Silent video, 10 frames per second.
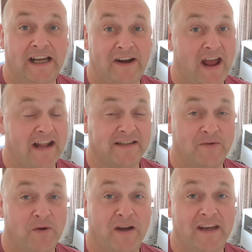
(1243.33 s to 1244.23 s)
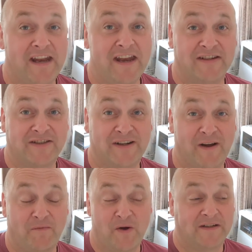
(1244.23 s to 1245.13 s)
and I had to work in industry.
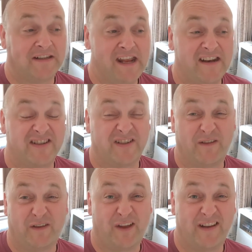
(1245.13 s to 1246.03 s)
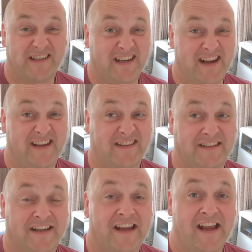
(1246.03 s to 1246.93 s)
I've worked in the industry for 30
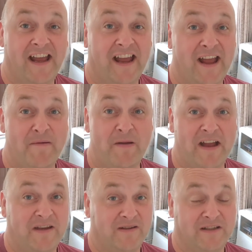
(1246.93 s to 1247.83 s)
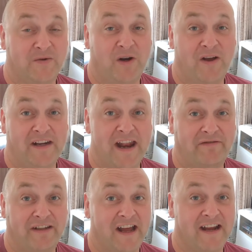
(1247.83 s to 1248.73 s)
years, and you're still learning
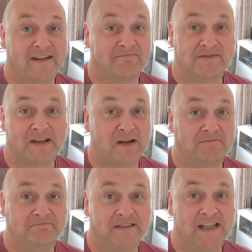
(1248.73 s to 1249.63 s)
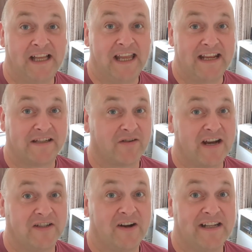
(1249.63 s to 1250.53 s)
every day. So it's a
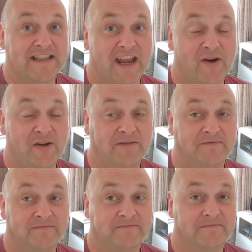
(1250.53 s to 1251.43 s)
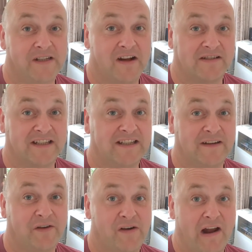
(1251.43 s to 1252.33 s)
great journey to get on, youngsters.
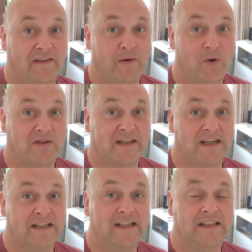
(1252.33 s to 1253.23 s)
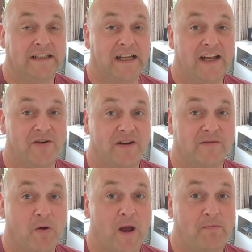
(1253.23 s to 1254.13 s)
If you're out there watching and you're
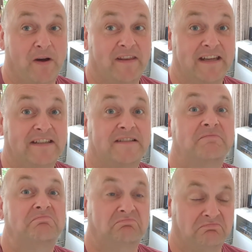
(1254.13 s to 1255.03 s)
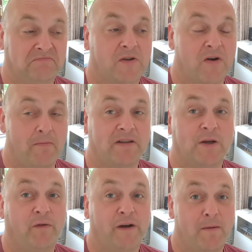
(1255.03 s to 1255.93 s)
inspired by this, grab
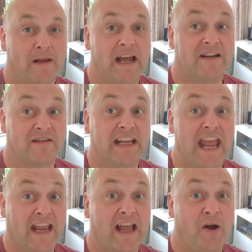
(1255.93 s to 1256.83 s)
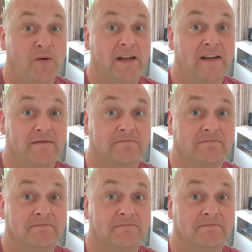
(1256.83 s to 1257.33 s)
yourself an emulator and get coding.